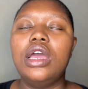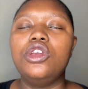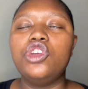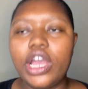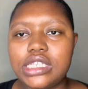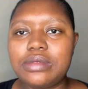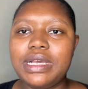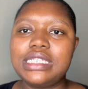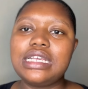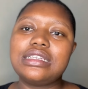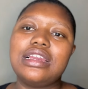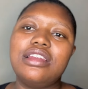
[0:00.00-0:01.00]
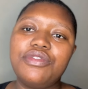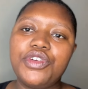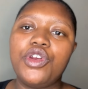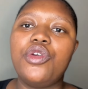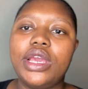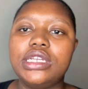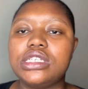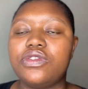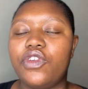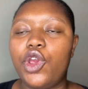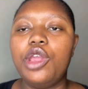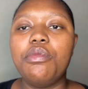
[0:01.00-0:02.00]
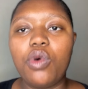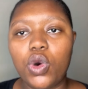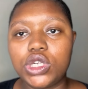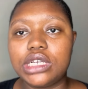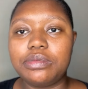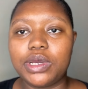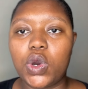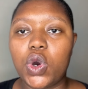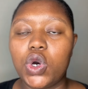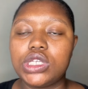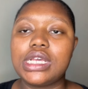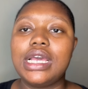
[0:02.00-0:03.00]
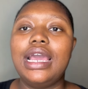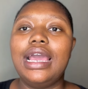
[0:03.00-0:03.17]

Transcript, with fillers: your estimated delivery rate is very important because